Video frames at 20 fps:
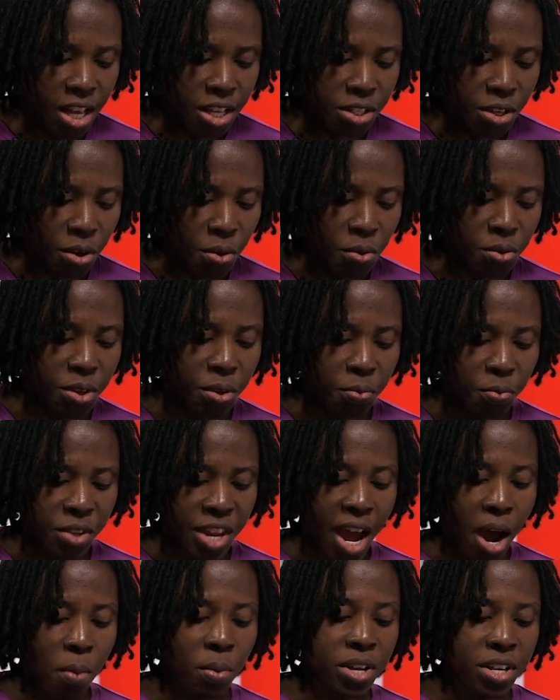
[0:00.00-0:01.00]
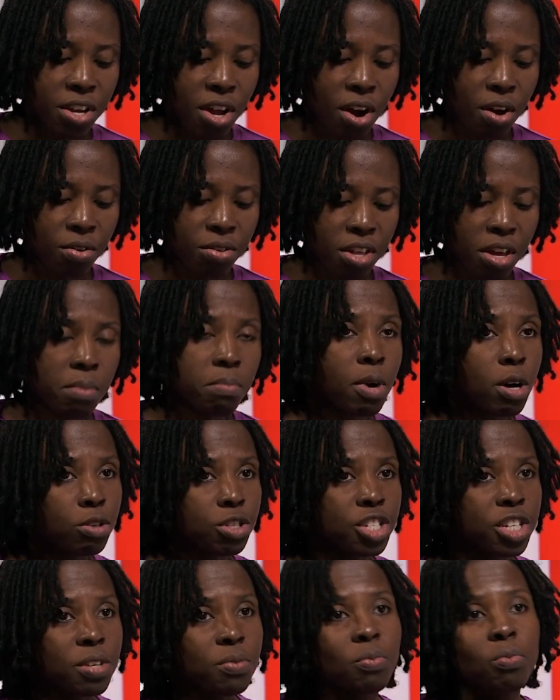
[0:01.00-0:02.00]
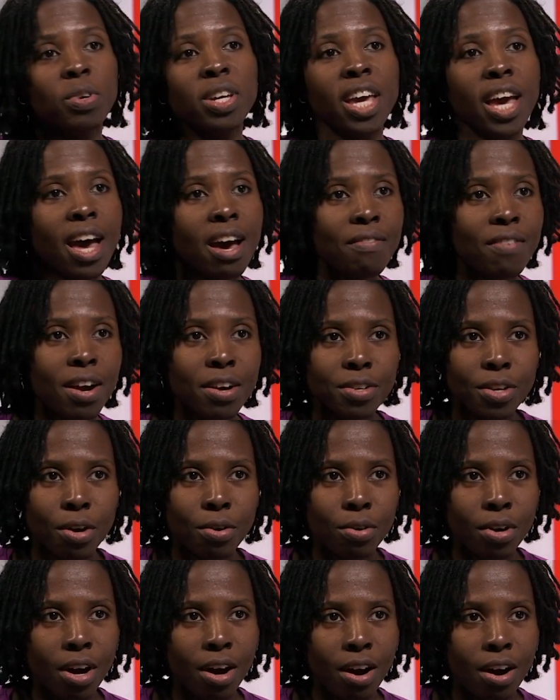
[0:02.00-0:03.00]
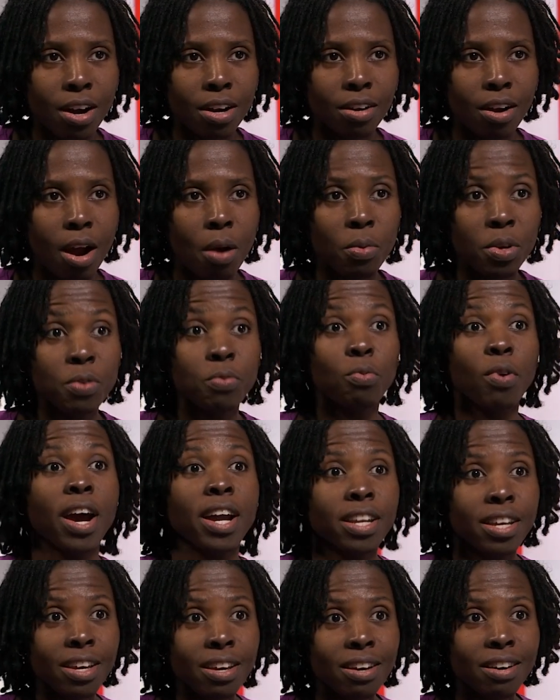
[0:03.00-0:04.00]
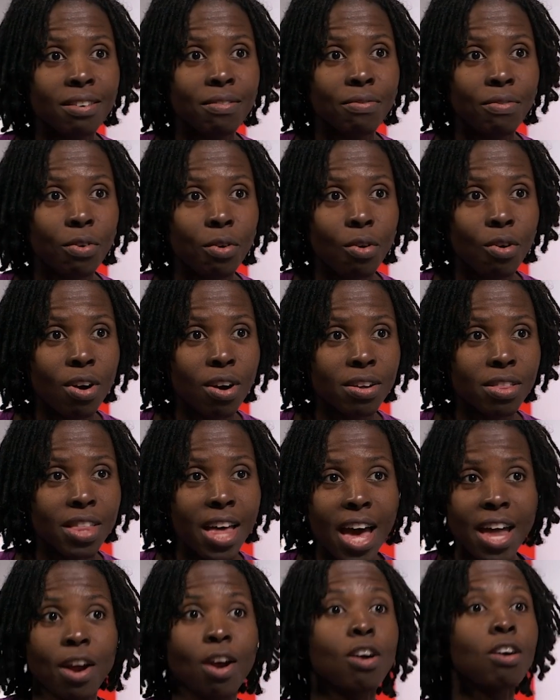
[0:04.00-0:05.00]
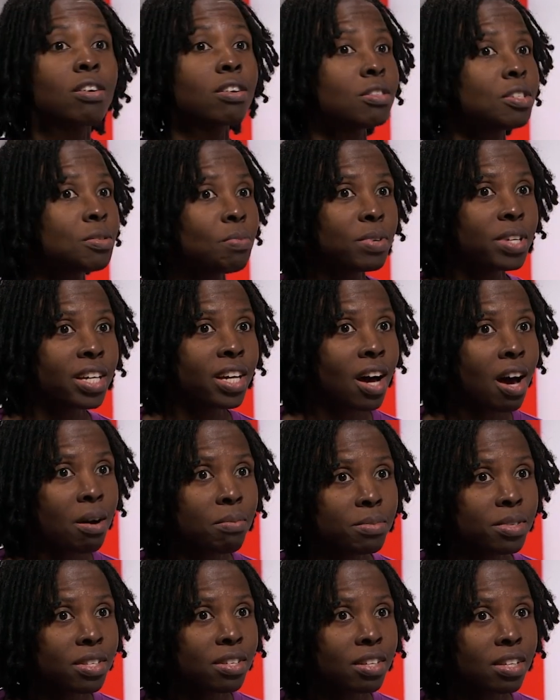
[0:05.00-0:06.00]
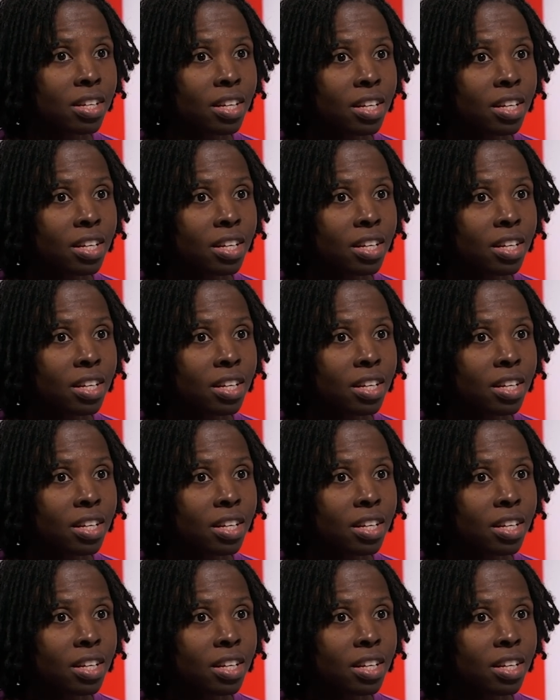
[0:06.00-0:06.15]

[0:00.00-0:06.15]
So now we know the emotion. We have our note card. Are we ready for that urge when it comes?